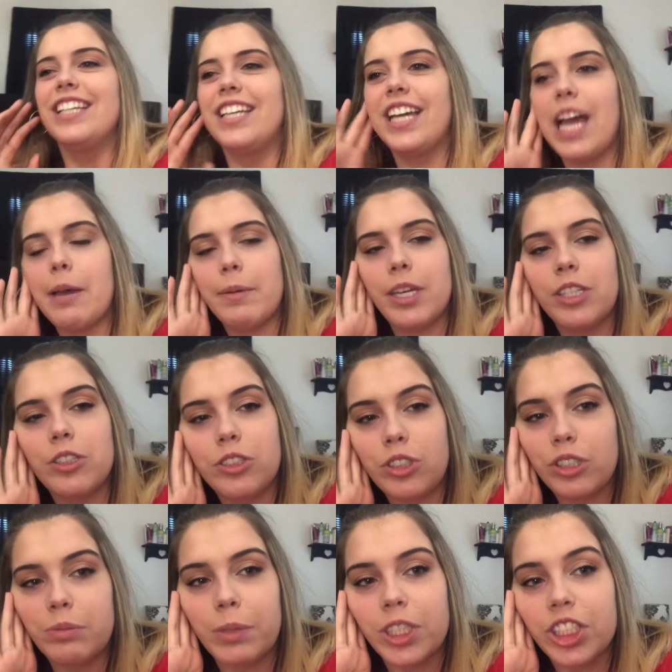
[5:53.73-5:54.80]
he got me a new
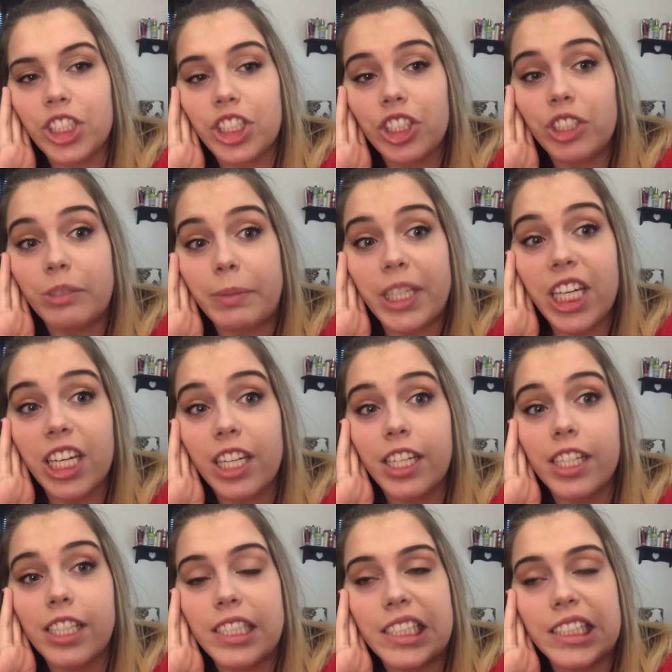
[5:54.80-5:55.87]
toothbrush too
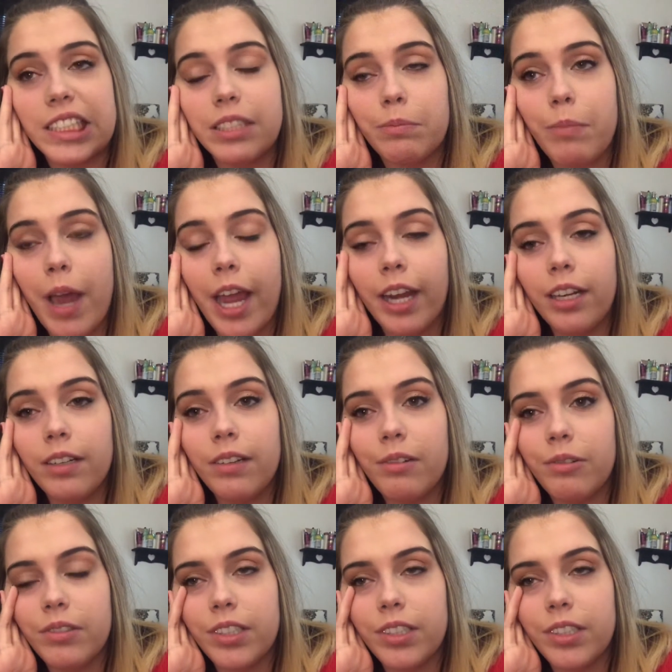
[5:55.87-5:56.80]
because mine